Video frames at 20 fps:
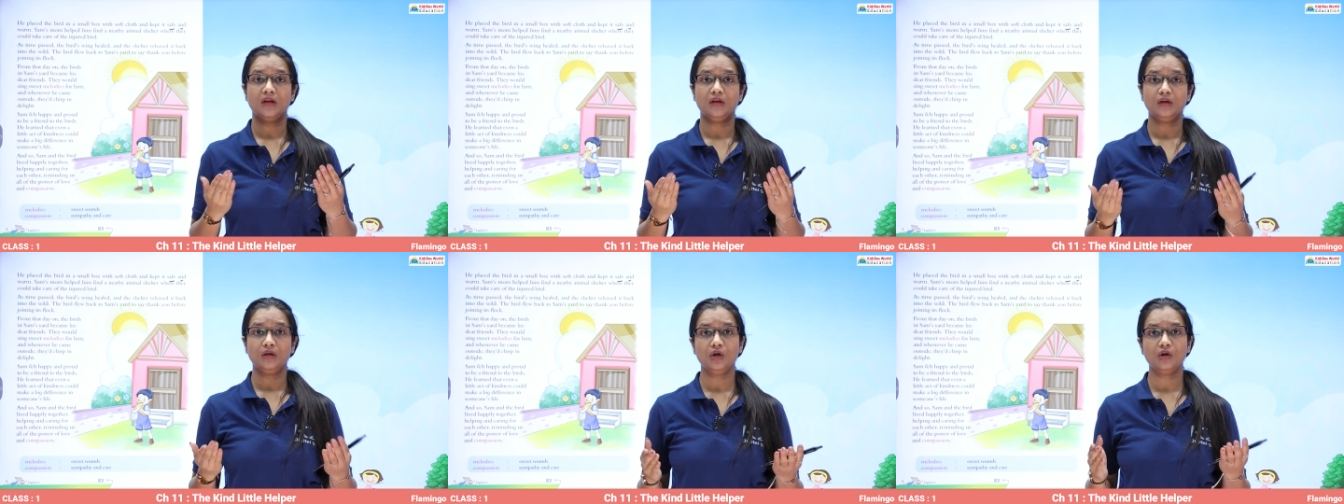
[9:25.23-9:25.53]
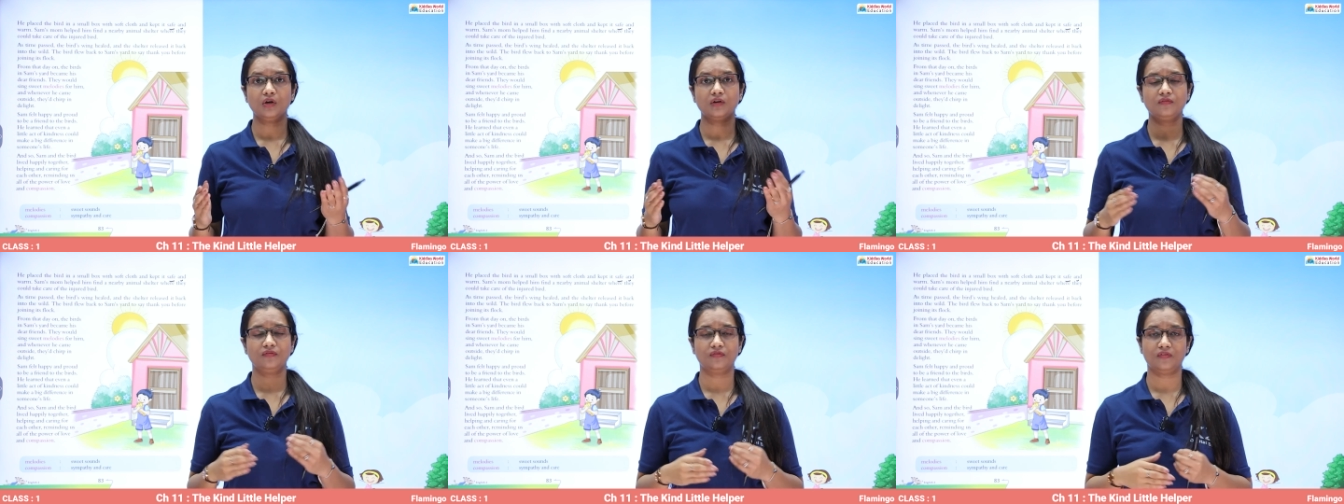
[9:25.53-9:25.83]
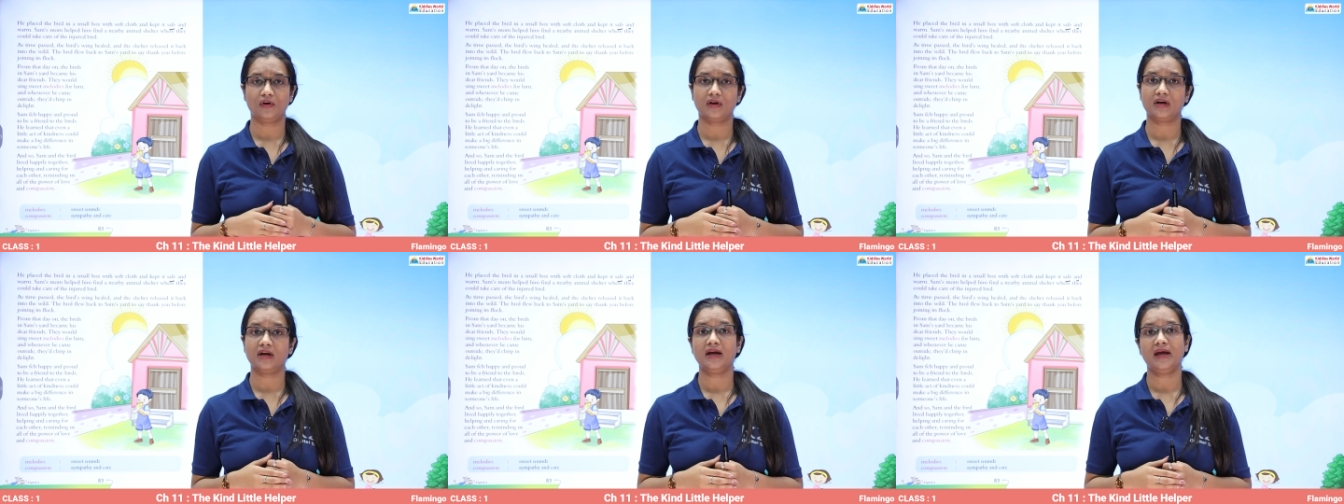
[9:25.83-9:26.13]
looked
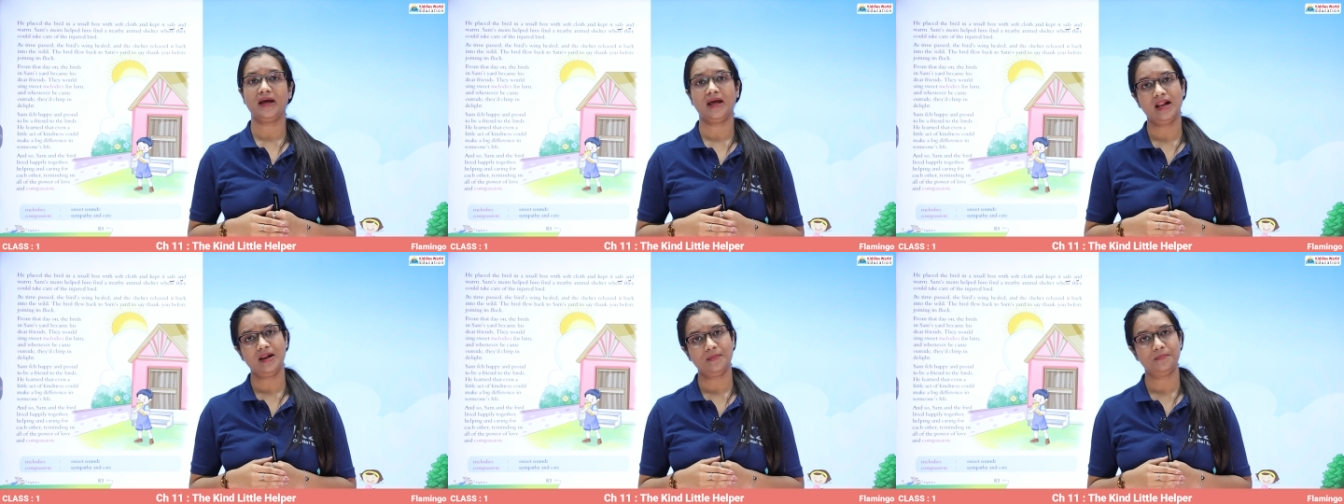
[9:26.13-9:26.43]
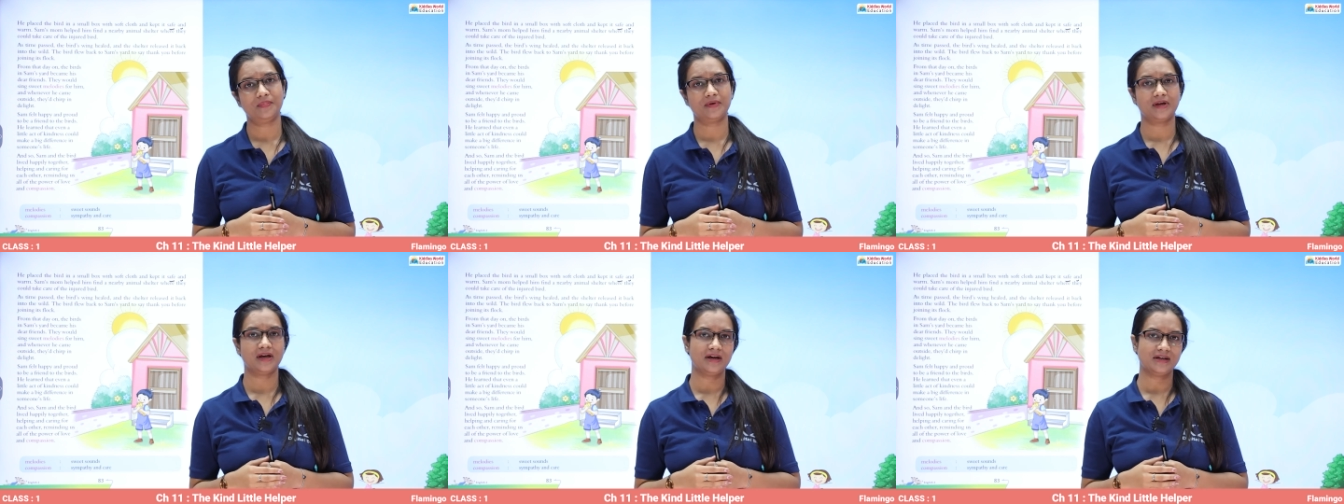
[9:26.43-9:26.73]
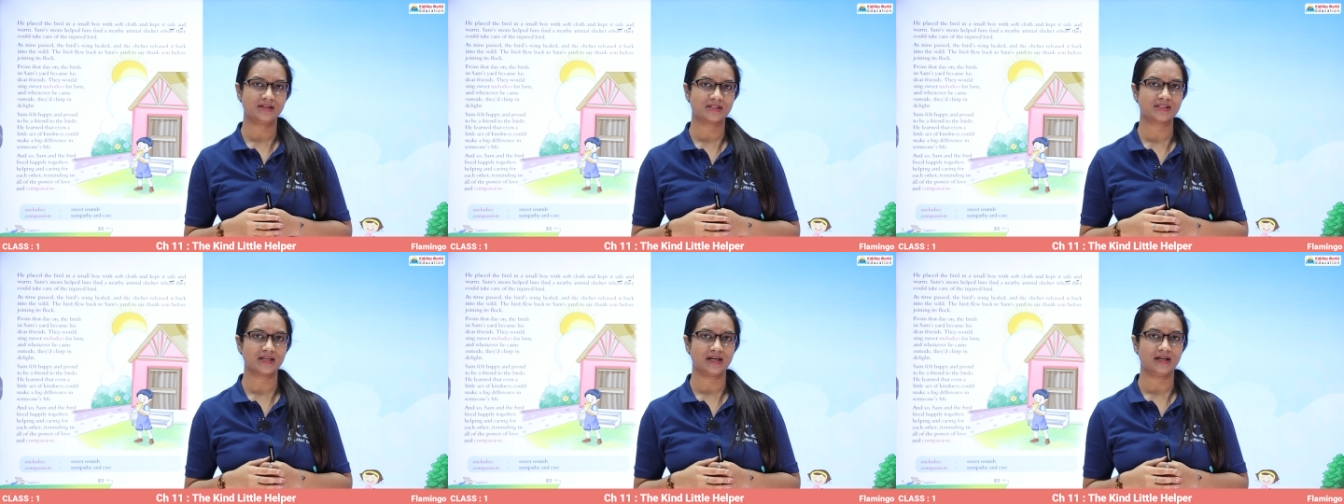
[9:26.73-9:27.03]
for a
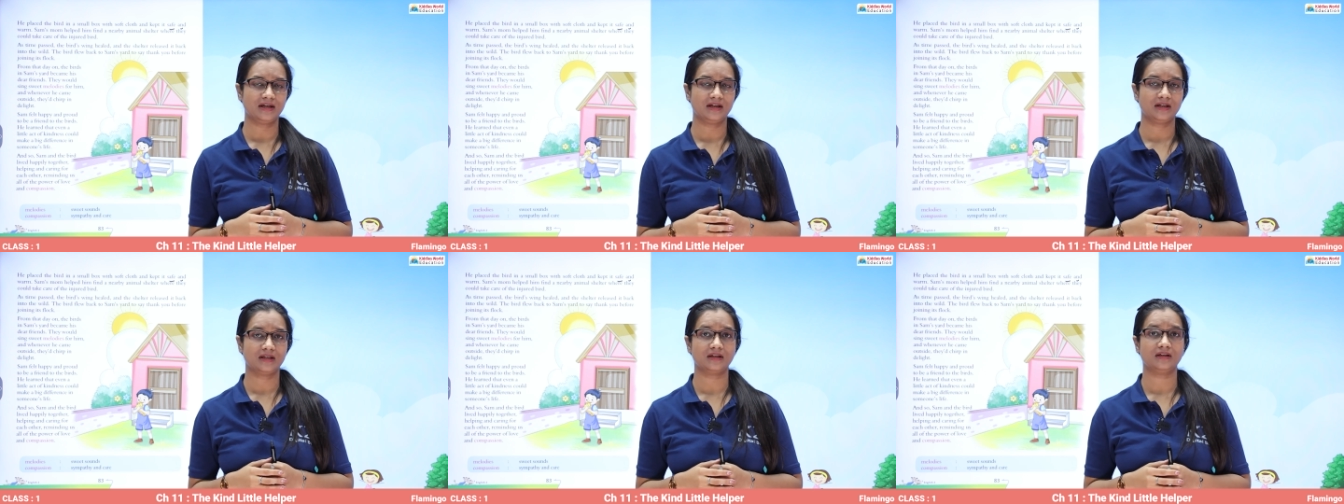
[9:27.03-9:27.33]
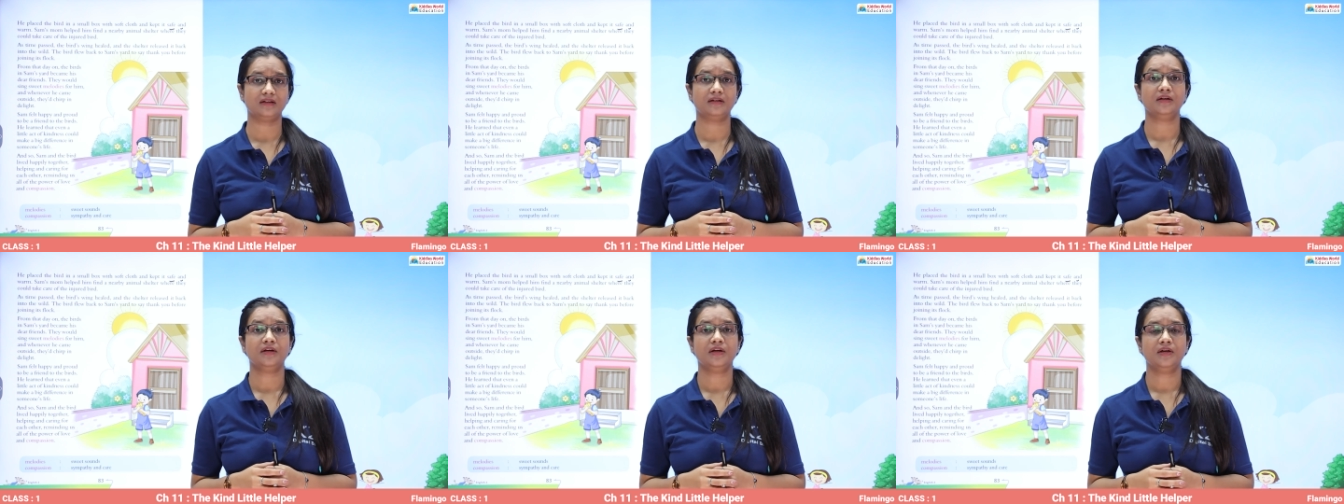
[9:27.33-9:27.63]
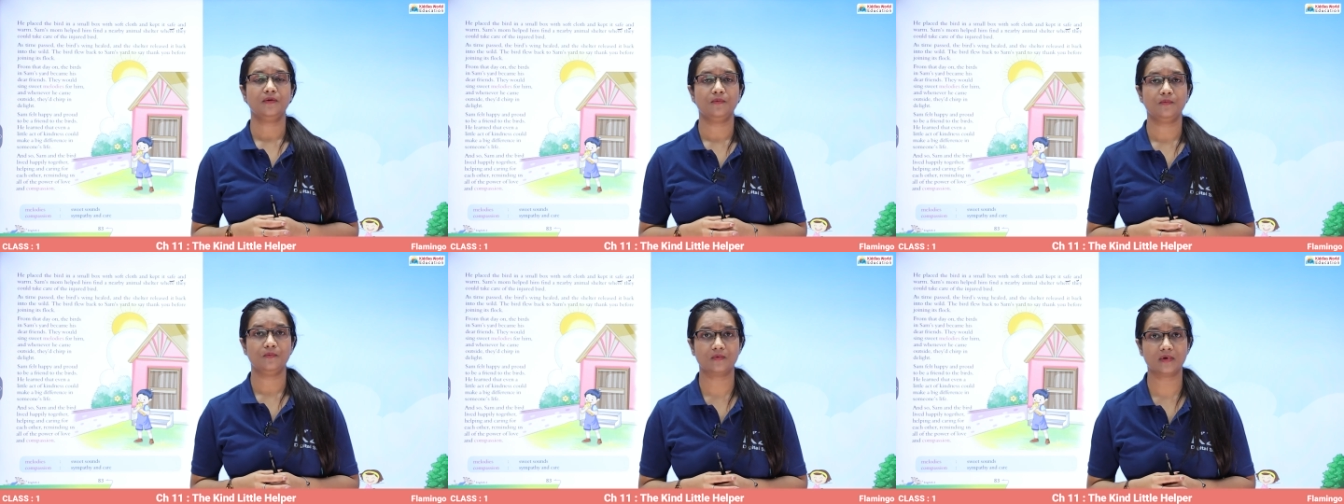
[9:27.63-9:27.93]
healthcare center
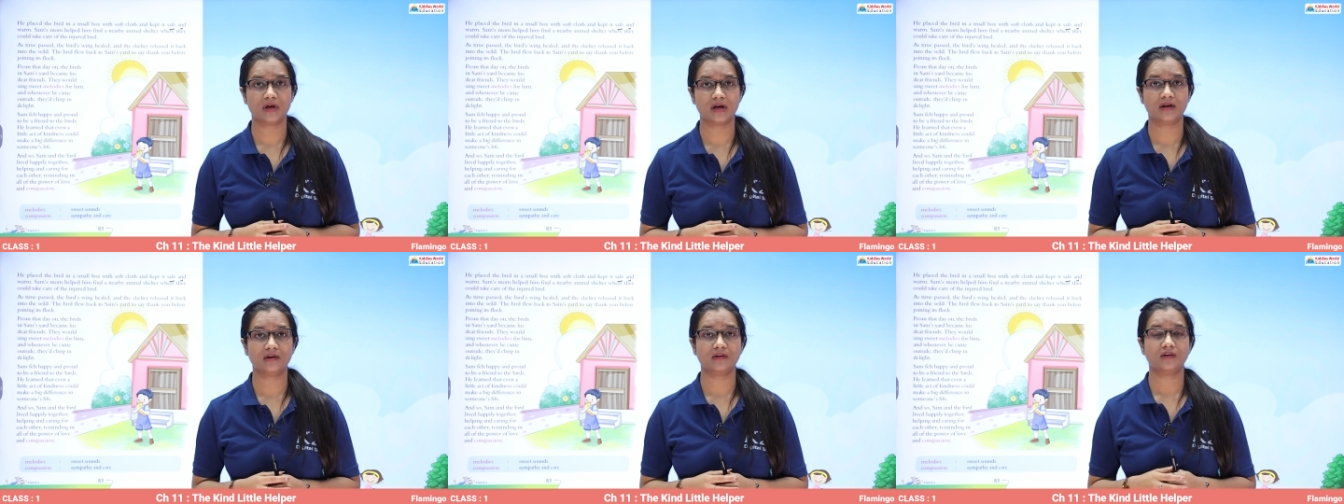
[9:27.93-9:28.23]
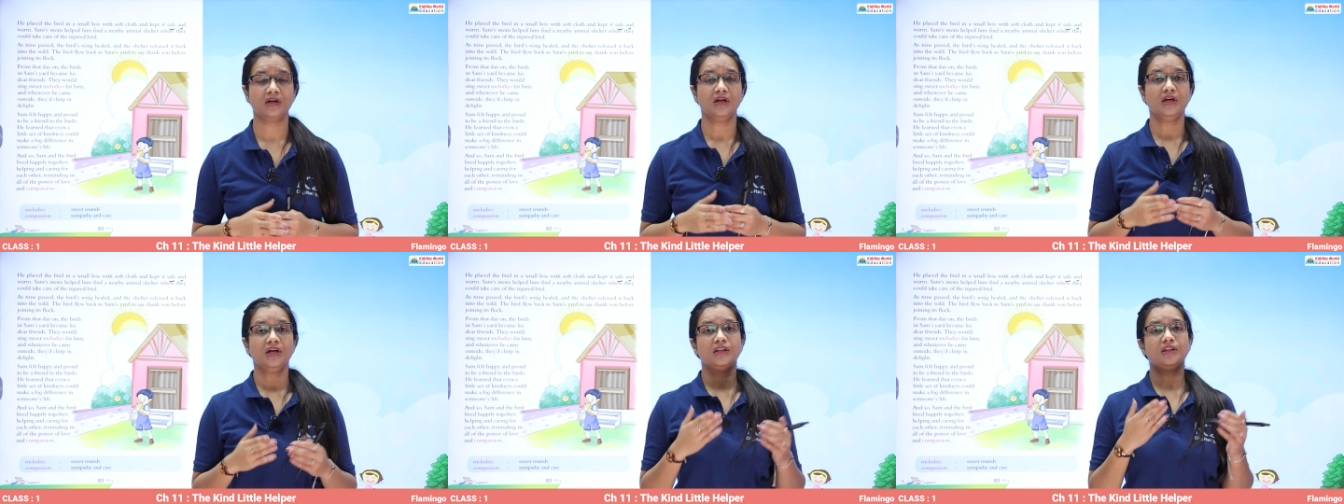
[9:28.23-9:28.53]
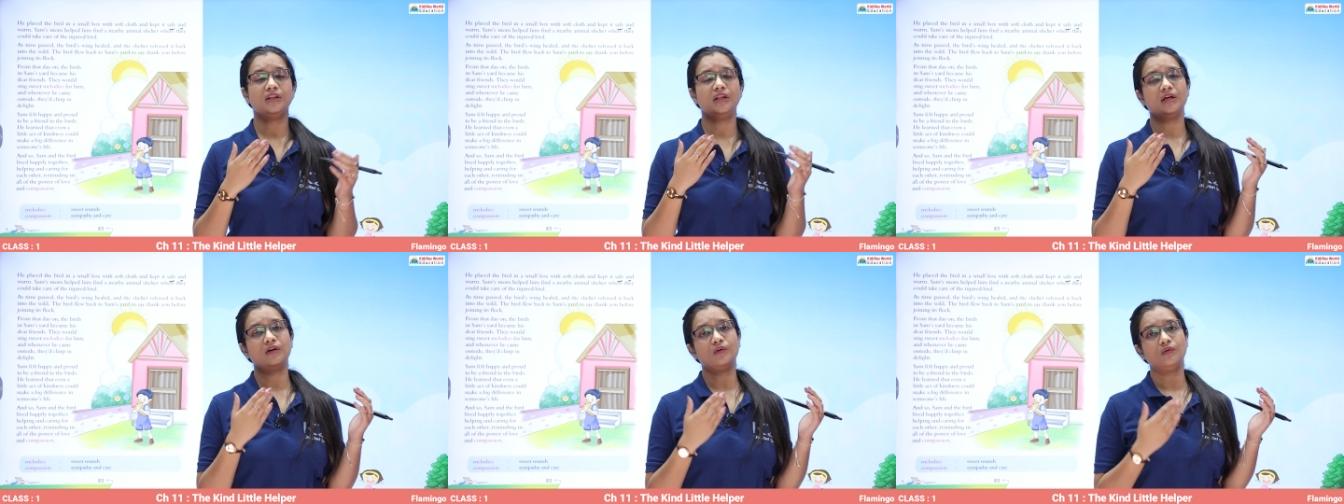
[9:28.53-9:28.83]
where
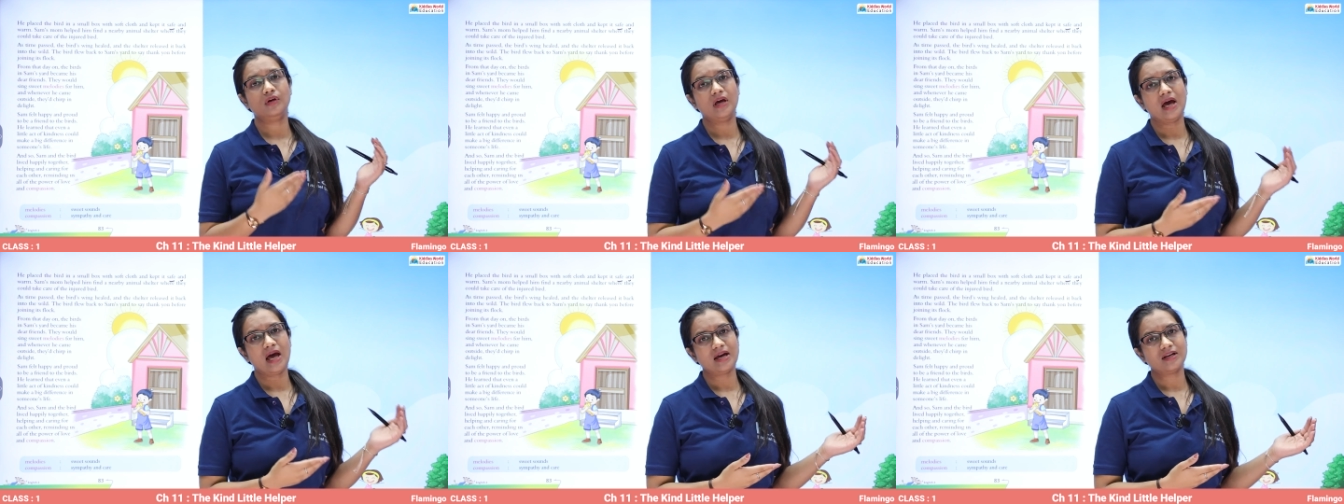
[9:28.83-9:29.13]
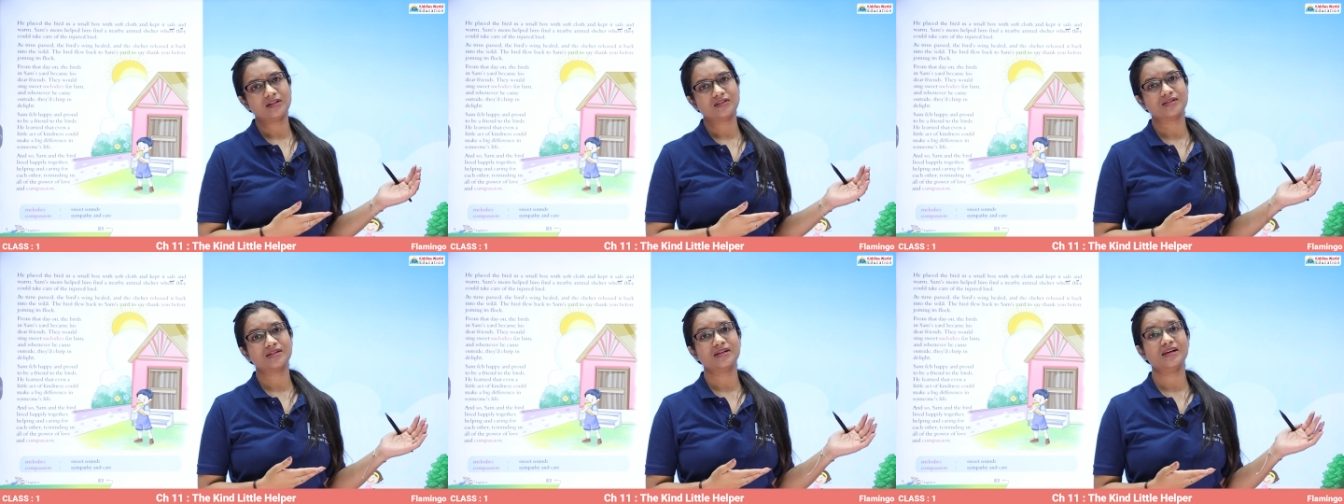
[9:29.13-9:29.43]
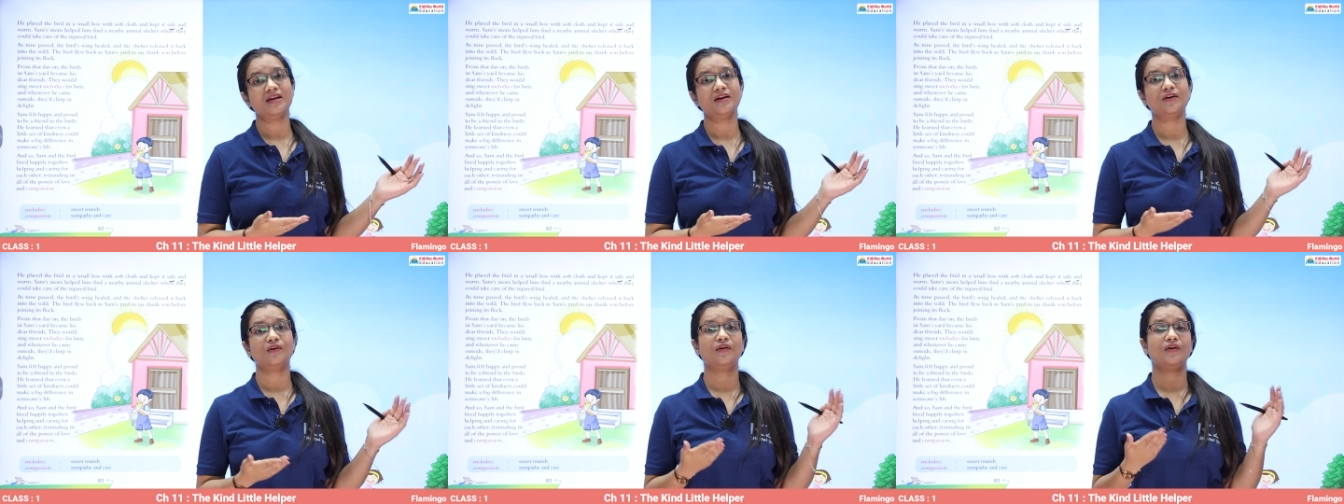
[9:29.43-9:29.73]
they could
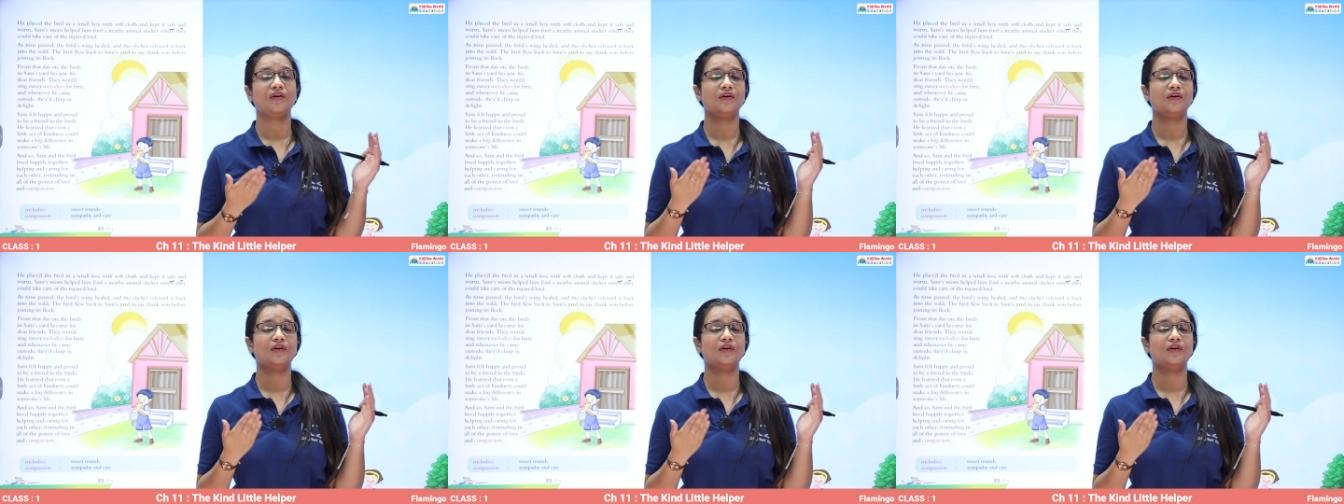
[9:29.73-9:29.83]
actually